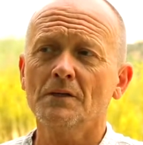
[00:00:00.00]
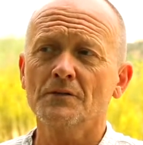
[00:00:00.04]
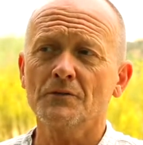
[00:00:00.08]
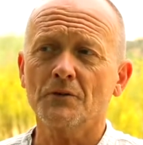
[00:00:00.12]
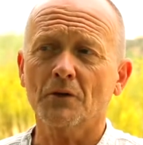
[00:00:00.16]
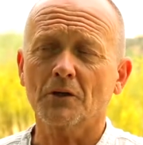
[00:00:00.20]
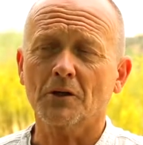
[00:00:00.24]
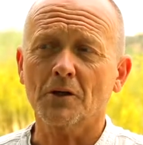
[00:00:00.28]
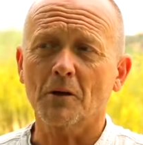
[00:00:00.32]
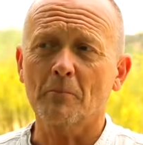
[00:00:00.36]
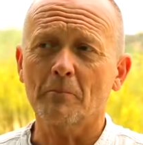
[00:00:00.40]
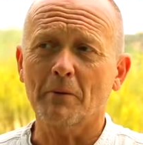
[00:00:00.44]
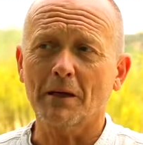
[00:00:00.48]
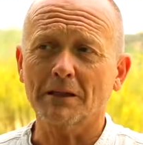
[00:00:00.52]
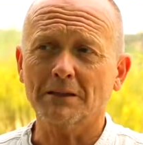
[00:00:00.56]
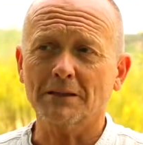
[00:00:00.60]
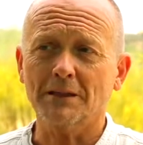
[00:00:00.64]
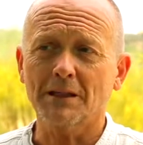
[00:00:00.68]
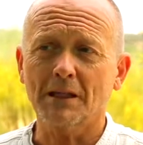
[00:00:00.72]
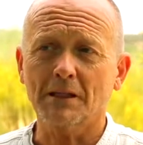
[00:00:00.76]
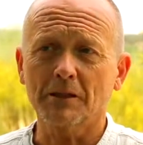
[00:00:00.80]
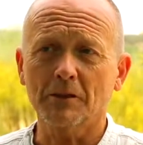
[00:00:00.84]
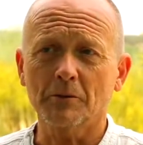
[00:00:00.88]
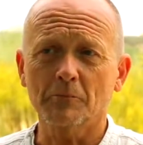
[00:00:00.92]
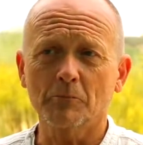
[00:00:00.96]
I'll come back to
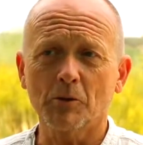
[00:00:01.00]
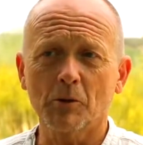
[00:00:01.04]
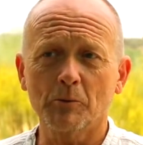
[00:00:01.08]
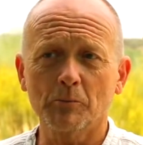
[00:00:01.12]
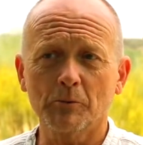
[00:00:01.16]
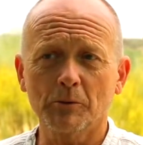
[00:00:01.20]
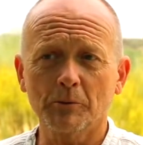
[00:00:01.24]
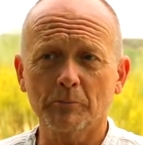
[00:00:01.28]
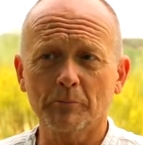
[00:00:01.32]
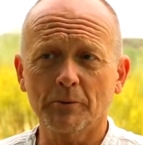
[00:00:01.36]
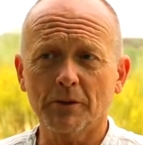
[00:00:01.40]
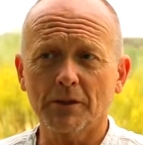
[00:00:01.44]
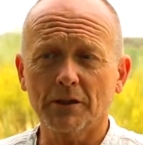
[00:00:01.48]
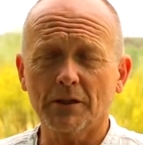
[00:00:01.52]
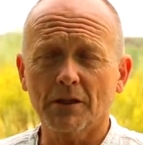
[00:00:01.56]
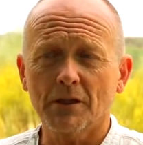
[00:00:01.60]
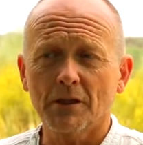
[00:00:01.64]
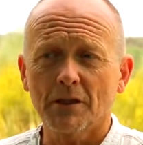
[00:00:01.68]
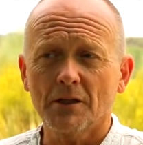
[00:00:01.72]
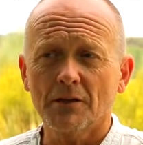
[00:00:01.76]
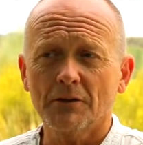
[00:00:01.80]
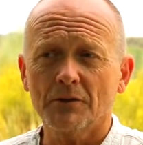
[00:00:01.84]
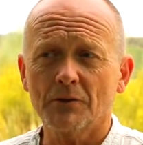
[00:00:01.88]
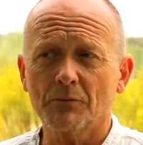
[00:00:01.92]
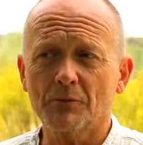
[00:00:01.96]
that in a moment. But
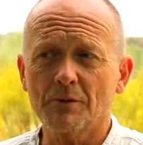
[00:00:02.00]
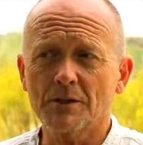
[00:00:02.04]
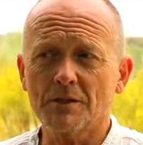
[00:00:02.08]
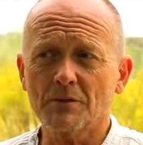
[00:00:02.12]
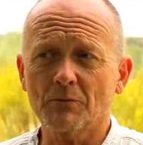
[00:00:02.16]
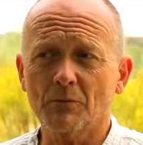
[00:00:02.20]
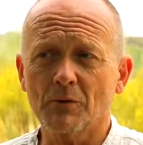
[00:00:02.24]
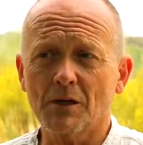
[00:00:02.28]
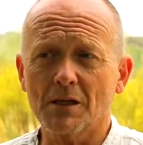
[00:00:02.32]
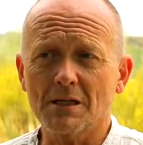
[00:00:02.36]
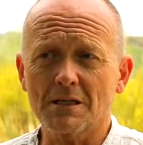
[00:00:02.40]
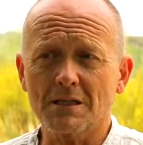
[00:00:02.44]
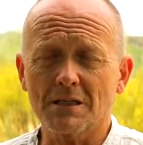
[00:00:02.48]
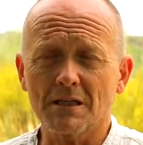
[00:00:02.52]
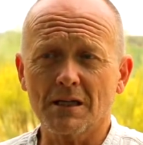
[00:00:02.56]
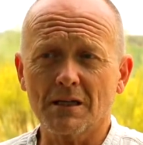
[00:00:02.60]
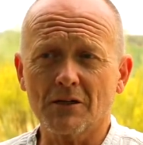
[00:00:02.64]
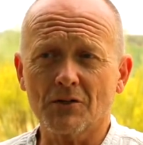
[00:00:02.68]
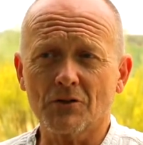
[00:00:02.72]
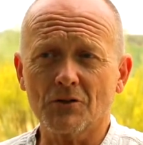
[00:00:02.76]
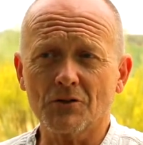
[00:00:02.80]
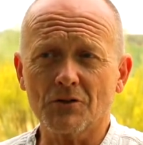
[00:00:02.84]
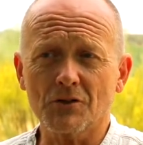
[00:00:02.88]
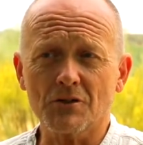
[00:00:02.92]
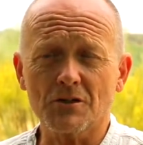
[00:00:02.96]
the reason why I say
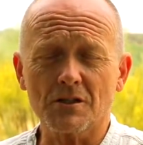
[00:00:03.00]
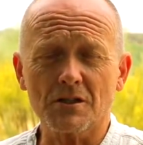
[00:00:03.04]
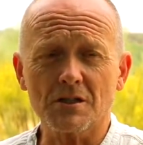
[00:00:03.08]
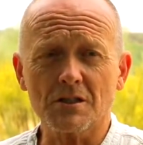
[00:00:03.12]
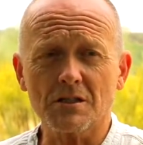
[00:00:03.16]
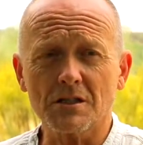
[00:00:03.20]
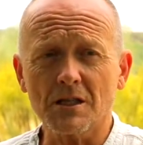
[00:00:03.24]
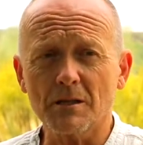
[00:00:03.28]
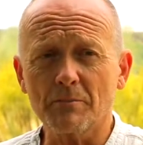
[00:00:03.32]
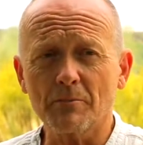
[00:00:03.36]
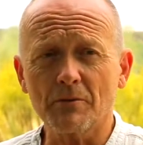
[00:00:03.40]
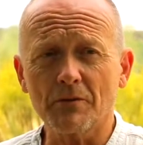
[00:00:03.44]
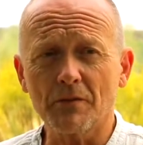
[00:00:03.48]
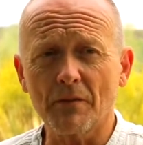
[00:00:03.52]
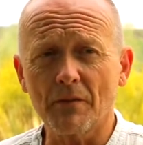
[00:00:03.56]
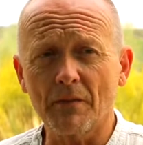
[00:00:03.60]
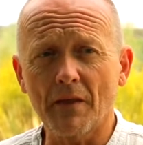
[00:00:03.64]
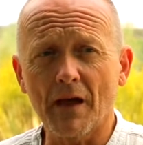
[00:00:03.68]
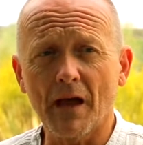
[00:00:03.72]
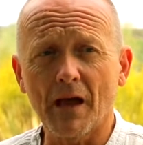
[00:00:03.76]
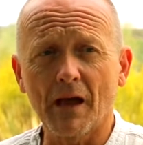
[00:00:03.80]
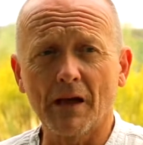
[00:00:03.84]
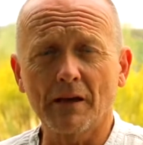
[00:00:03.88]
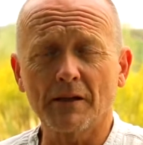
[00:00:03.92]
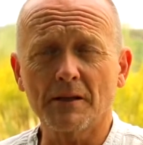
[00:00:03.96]
consciousness is deeper than
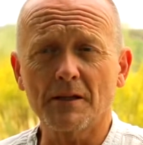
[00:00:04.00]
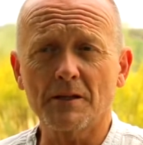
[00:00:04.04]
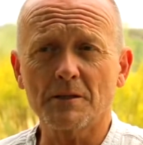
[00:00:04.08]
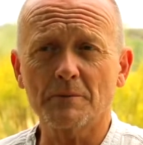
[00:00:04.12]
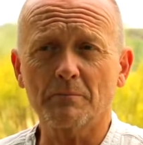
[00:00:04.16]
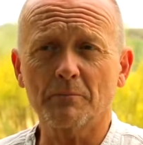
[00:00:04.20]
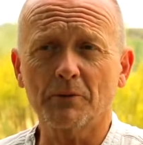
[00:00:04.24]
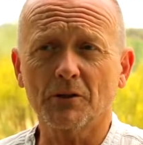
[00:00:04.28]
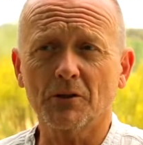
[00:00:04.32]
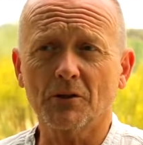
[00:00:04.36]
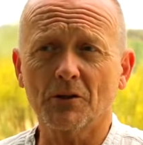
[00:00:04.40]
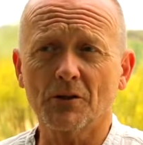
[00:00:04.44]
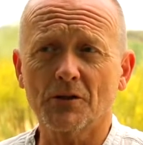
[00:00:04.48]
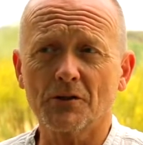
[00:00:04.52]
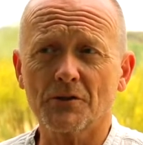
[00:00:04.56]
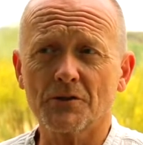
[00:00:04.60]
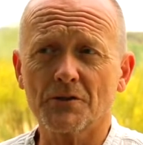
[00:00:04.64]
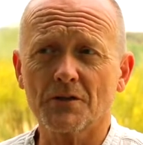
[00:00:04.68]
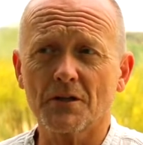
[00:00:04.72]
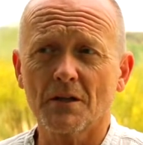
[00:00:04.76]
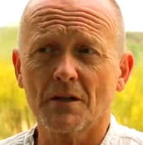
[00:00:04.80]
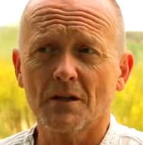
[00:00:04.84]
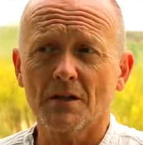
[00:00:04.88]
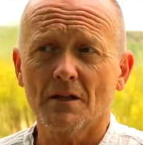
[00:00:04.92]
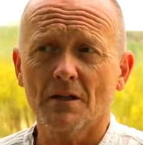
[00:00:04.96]
that is because